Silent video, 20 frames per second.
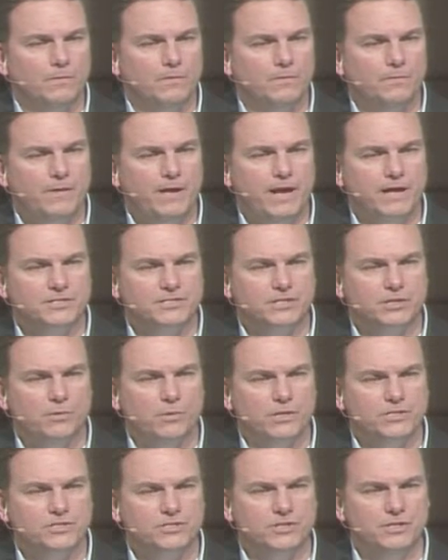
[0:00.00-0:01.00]
They ask the
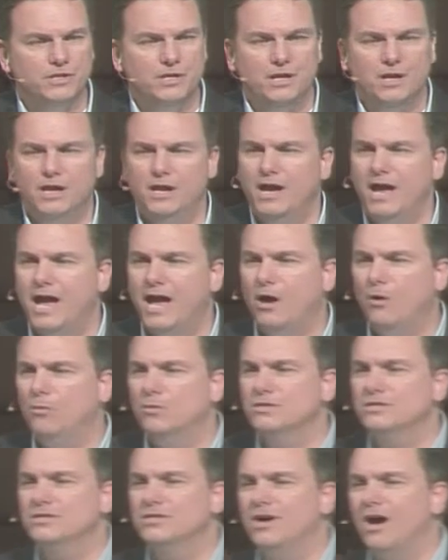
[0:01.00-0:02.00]
question, how
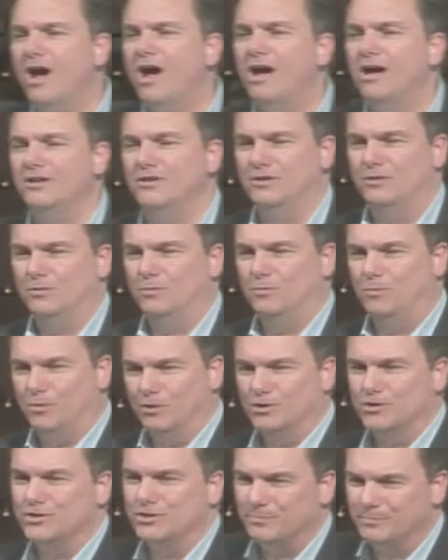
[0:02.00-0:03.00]
was God
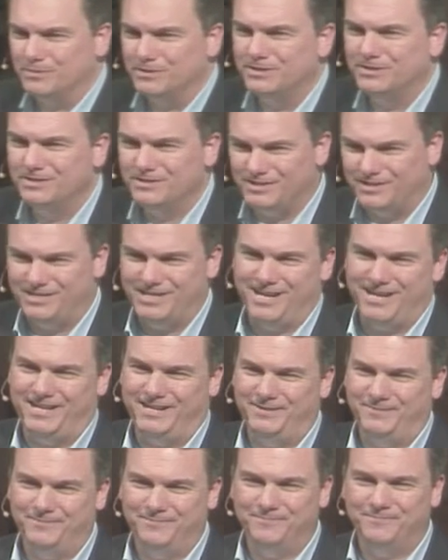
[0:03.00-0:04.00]
worshiped
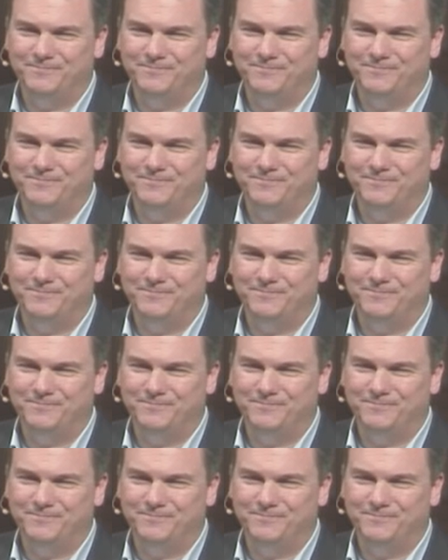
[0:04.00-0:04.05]
today?